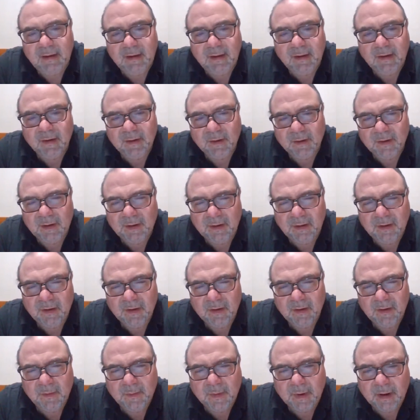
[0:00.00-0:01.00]
You know,
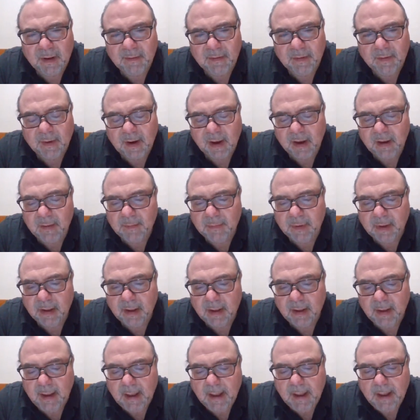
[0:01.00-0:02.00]
you're probably right.
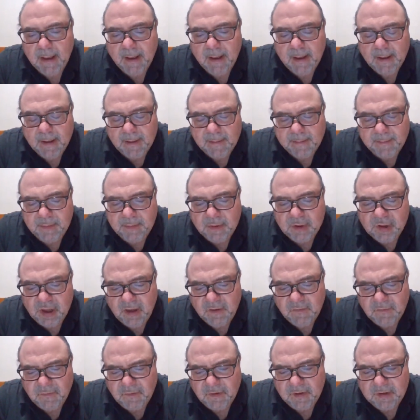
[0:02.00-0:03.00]
But
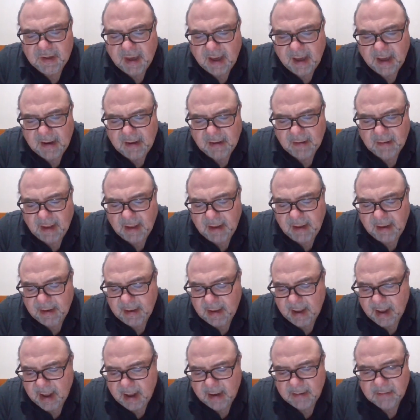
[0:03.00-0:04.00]
Chief was kind of
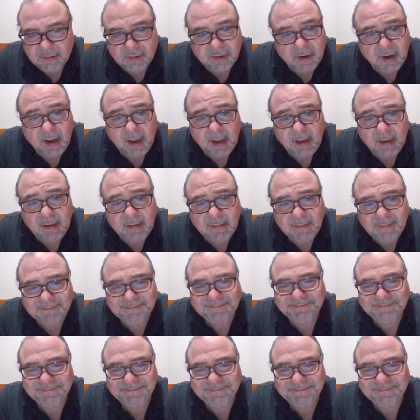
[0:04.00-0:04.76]
like Andre.